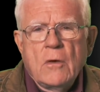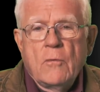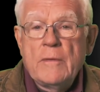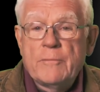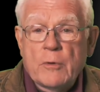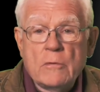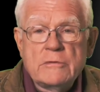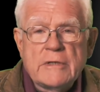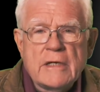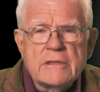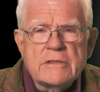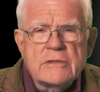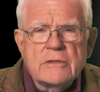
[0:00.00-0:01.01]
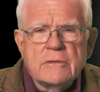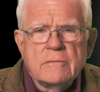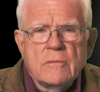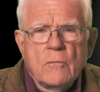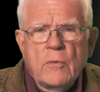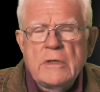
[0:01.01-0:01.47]
We protest,
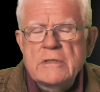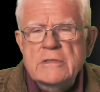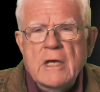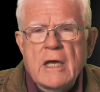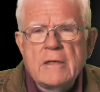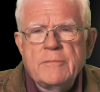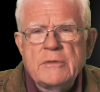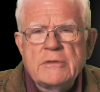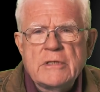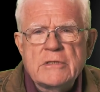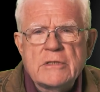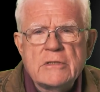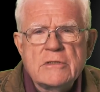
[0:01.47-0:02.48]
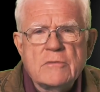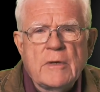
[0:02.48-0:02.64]
we sign petitions,